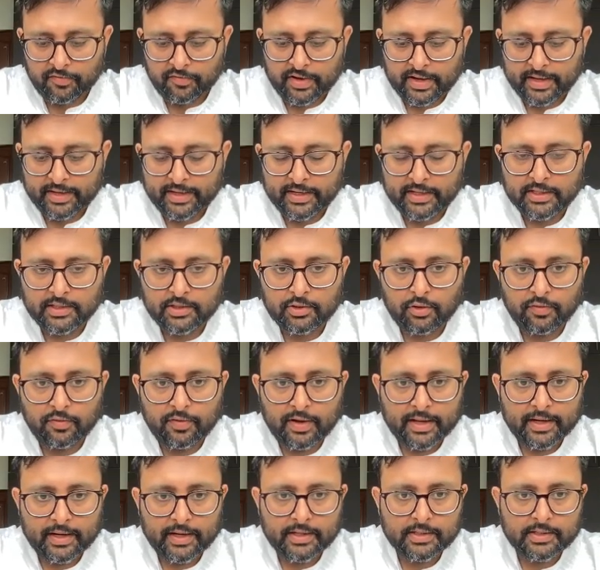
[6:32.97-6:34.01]
variance
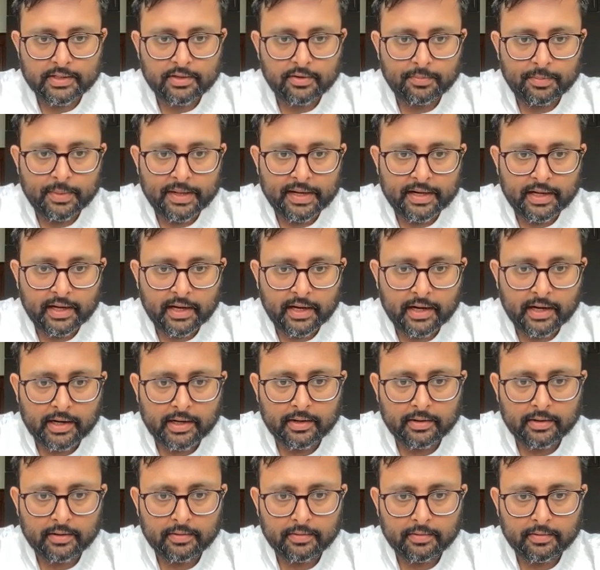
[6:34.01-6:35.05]
covariance of beta hat